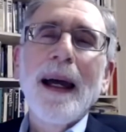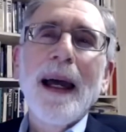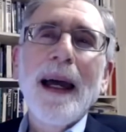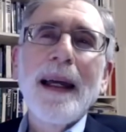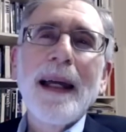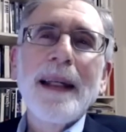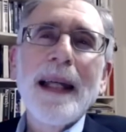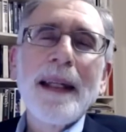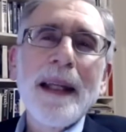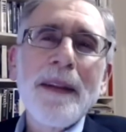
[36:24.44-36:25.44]
And,
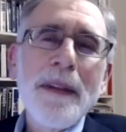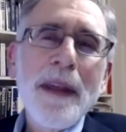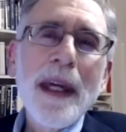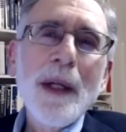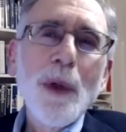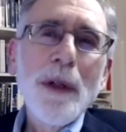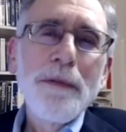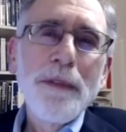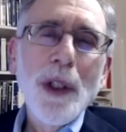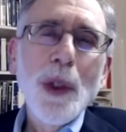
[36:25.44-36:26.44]
and, and they
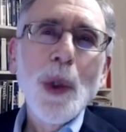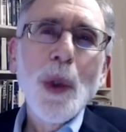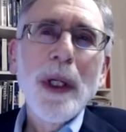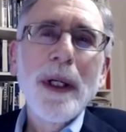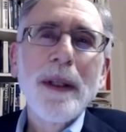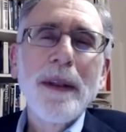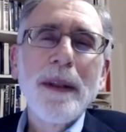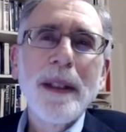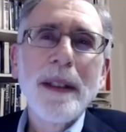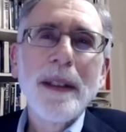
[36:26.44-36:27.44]
would view
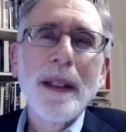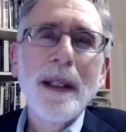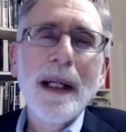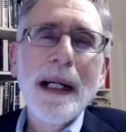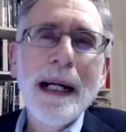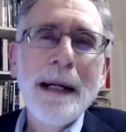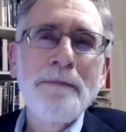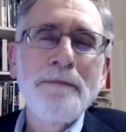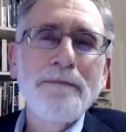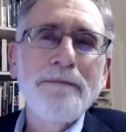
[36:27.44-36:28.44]
the, um,